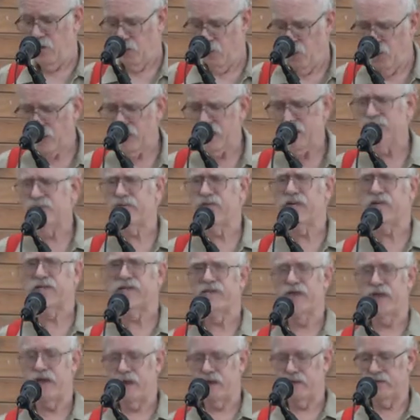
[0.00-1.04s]
what is a
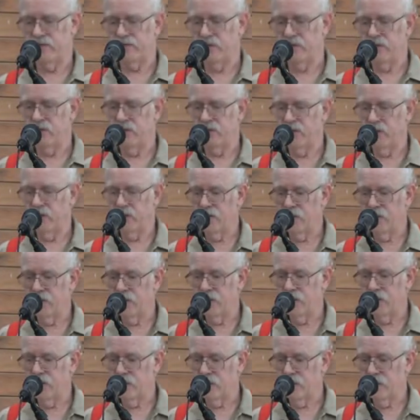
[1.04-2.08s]
CSL.
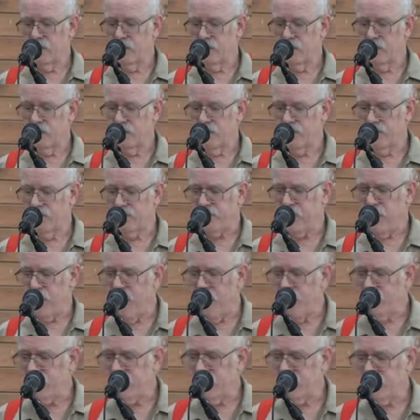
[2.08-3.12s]
If the
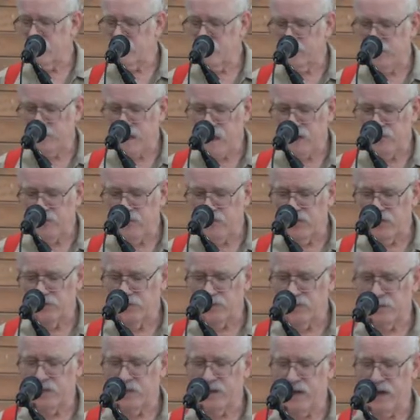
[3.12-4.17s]
Hopkinton Land
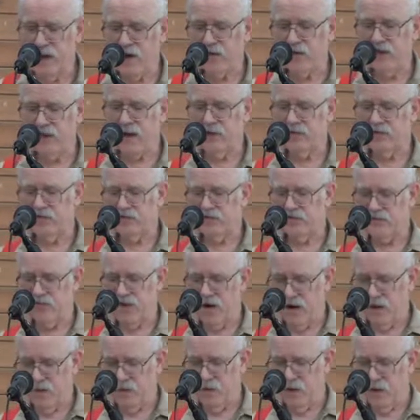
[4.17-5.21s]
Trust and the Narragansett
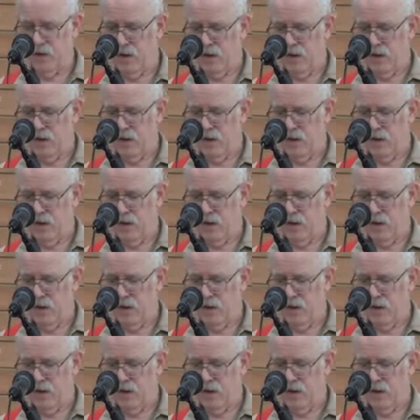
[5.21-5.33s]
Tribe